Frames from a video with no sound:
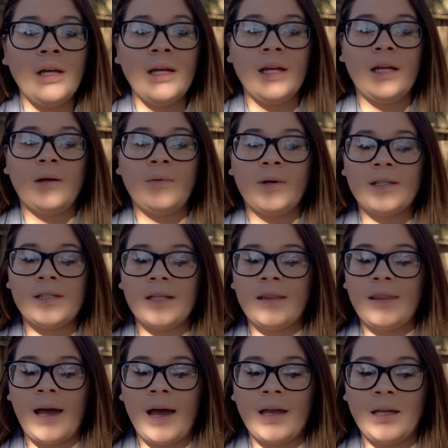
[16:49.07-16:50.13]
it wasn't
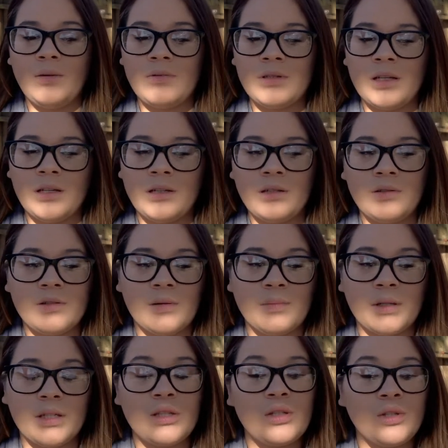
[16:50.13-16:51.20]
that he was going to do
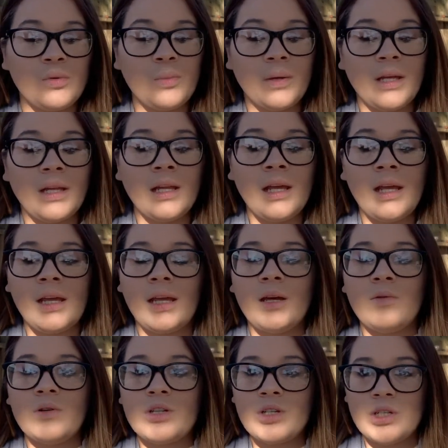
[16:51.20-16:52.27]
something stupid,
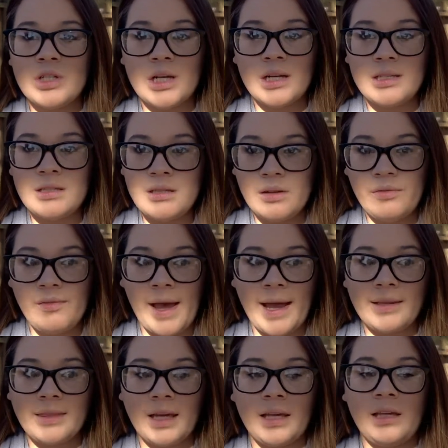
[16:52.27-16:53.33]
it was just the
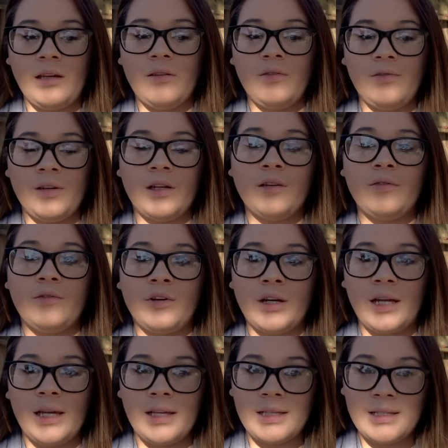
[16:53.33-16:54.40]
fact that he feared for
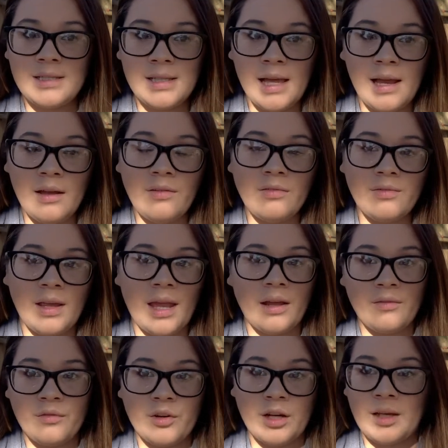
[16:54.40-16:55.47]
his life
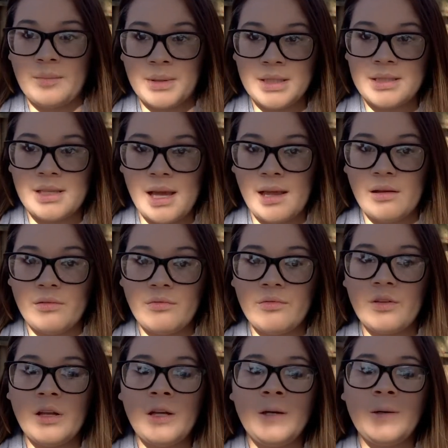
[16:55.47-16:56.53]
and for Emma's life.
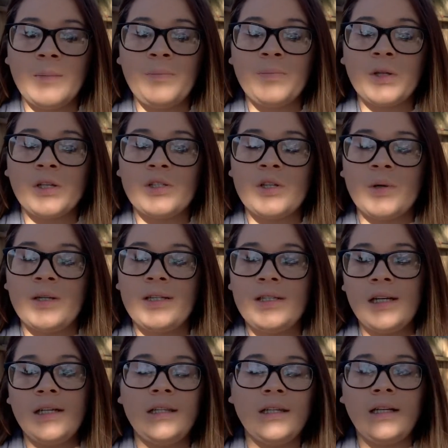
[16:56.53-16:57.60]
So he
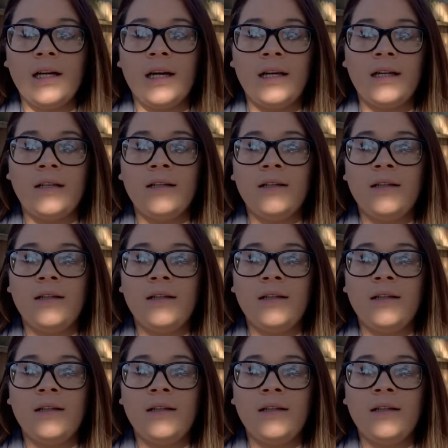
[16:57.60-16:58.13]
took the gun